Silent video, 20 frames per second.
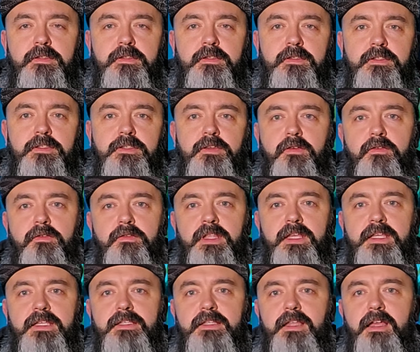So
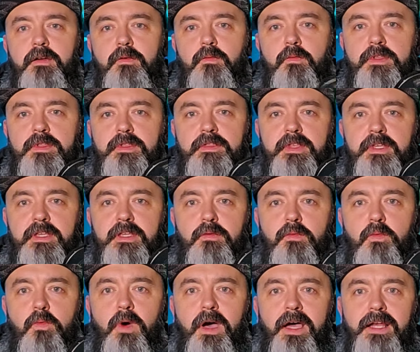let's start with the
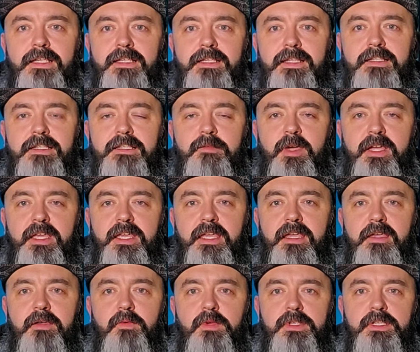widest lens in my
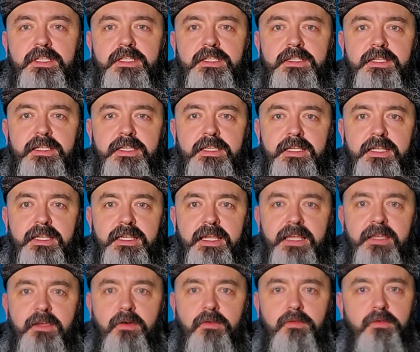kit, which is the
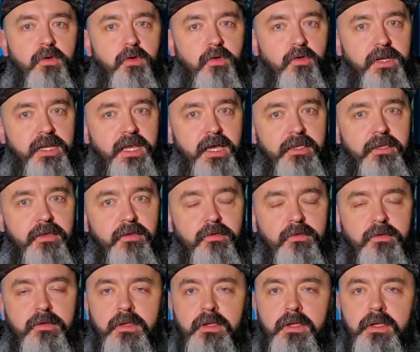Nikon or
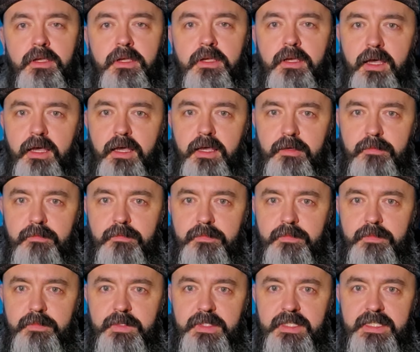Nikon
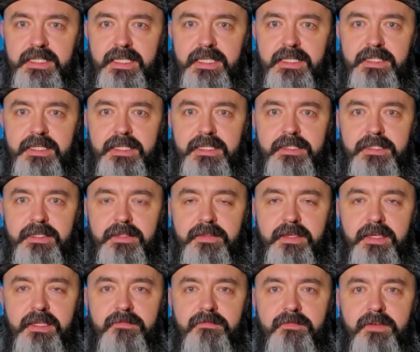
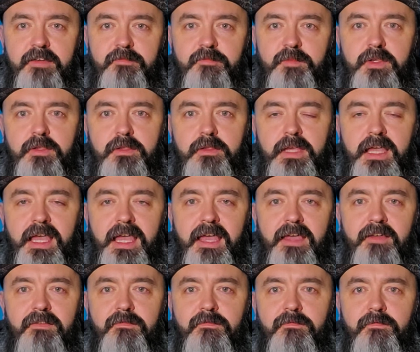16-35mm
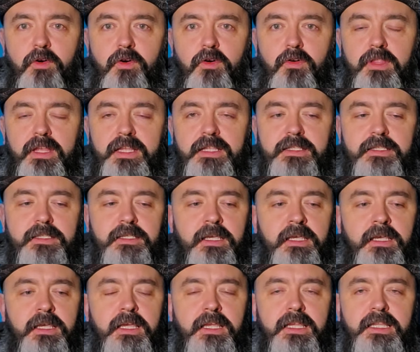f4 lens.
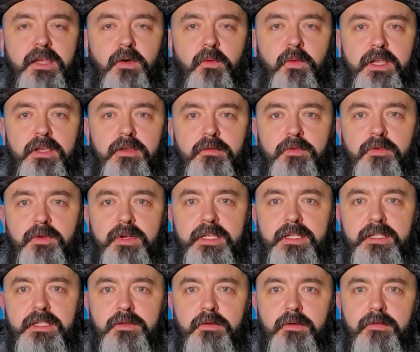Now, when I
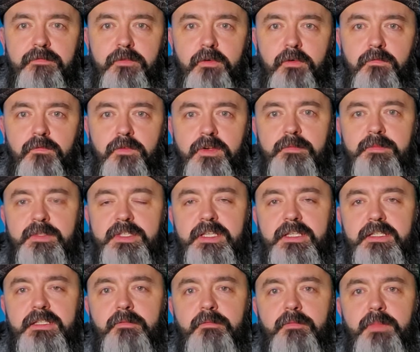upgraded to a full frame
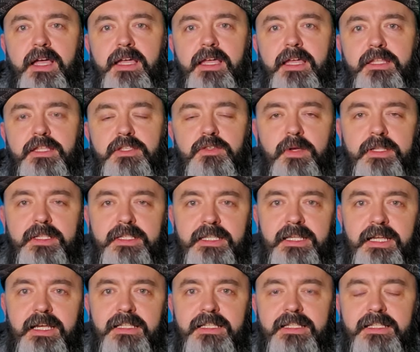system back in
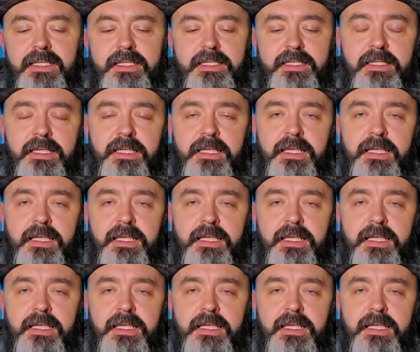2019,